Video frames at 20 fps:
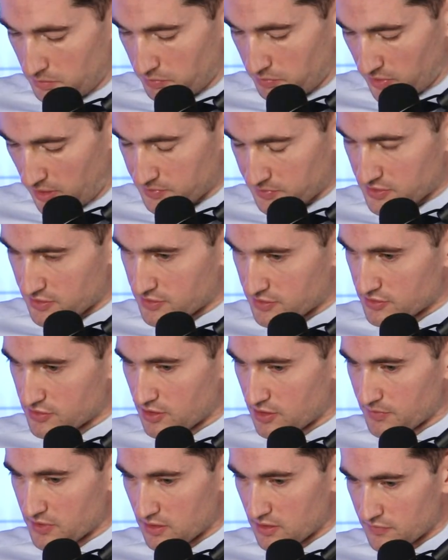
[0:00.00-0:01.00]
perhaps this is
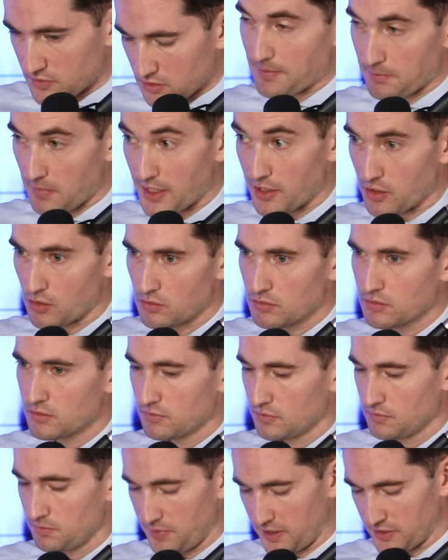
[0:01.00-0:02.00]
something of a,
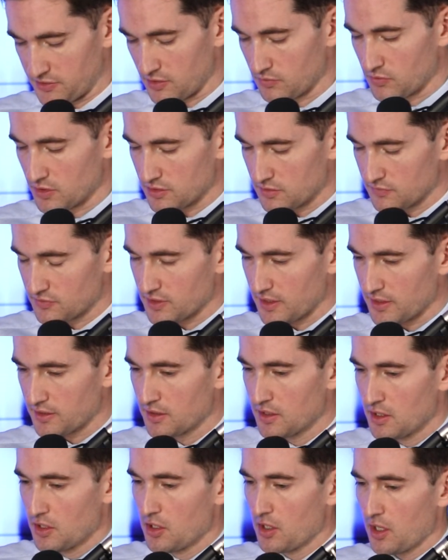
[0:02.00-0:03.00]
based on what you've said.
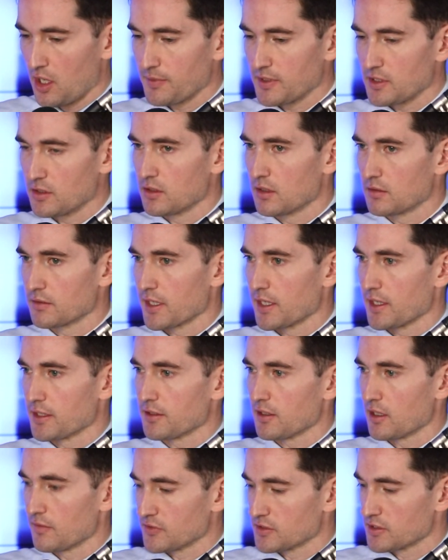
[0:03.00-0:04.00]
I mean,
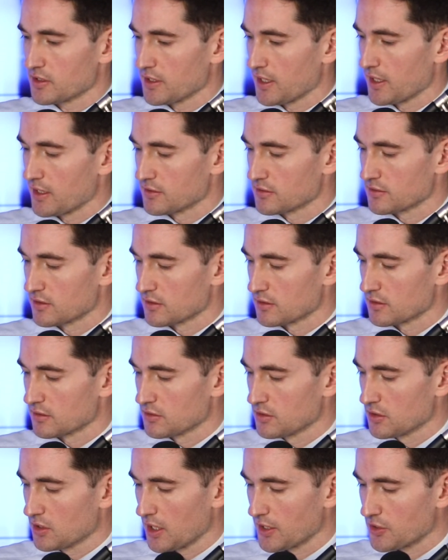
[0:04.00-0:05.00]
Lokad obviously has
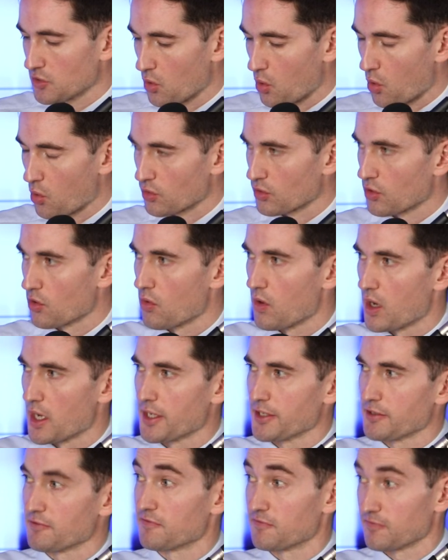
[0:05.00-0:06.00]
an
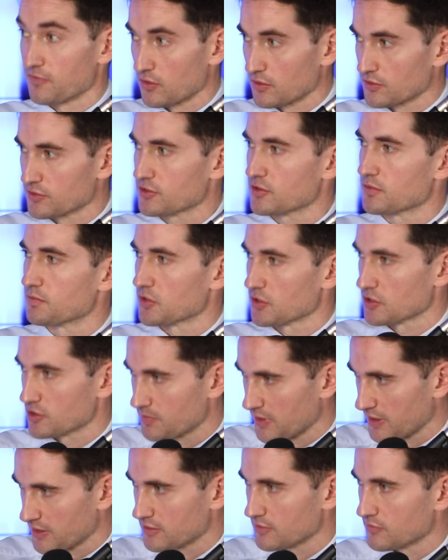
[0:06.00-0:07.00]
ROI first
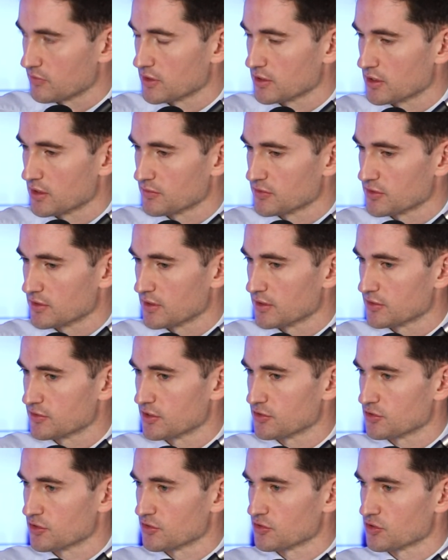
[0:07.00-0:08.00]
perspective when it comes to
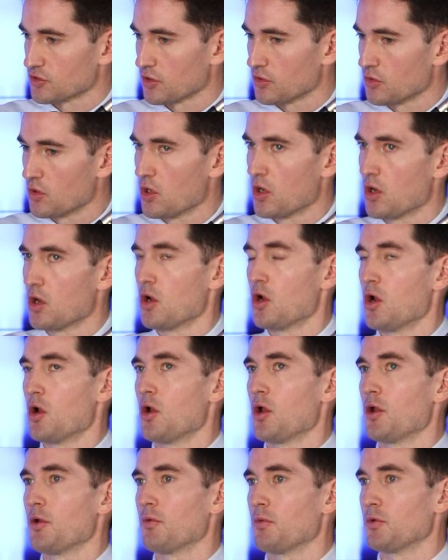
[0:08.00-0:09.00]
decisions. So
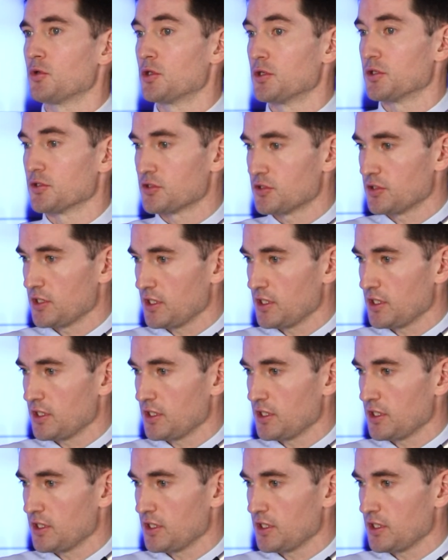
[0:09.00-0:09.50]
to the